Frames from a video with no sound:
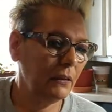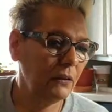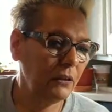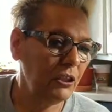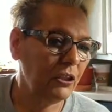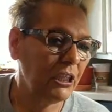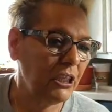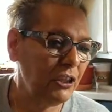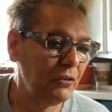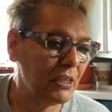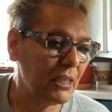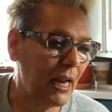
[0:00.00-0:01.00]
You can
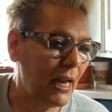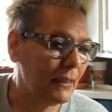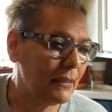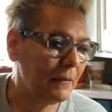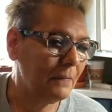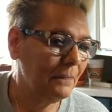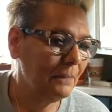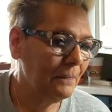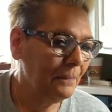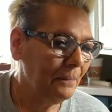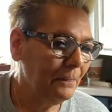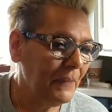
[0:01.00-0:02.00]
use that
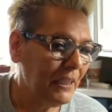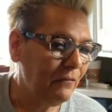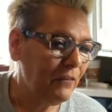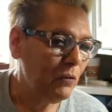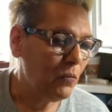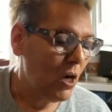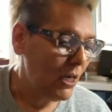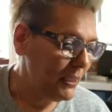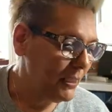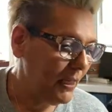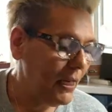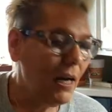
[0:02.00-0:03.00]
if you want.